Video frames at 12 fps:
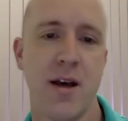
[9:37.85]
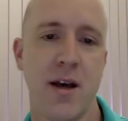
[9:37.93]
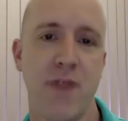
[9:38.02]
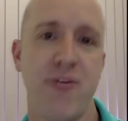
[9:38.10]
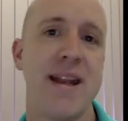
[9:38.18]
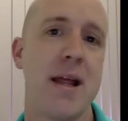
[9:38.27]

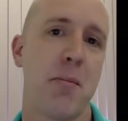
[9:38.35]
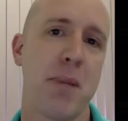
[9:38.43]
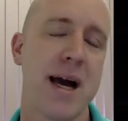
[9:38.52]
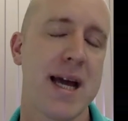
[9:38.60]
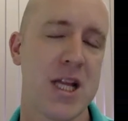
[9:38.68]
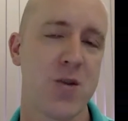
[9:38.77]
and feeding
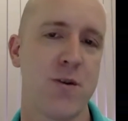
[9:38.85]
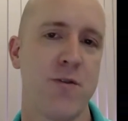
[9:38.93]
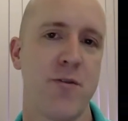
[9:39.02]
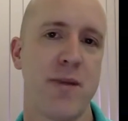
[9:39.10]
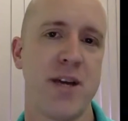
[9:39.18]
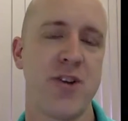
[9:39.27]
back into
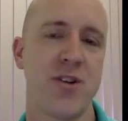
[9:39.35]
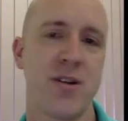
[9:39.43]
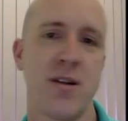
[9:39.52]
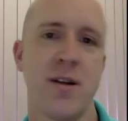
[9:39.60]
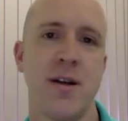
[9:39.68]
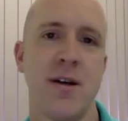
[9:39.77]
information
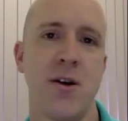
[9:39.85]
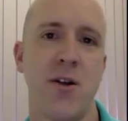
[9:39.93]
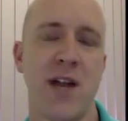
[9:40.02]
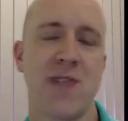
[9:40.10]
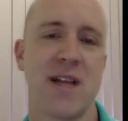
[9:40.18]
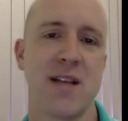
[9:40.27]
on the
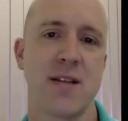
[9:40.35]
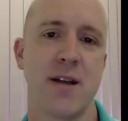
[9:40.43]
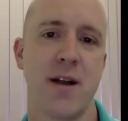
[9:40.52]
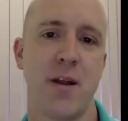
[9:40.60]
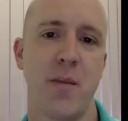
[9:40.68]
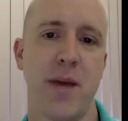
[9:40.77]
left hand side
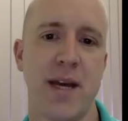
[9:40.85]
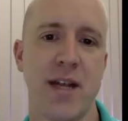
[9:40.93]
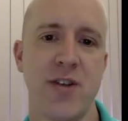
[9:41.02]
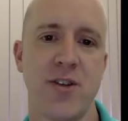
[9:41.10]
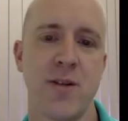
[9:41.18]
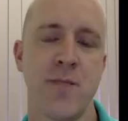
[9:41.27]
of the
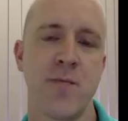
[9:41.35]
page.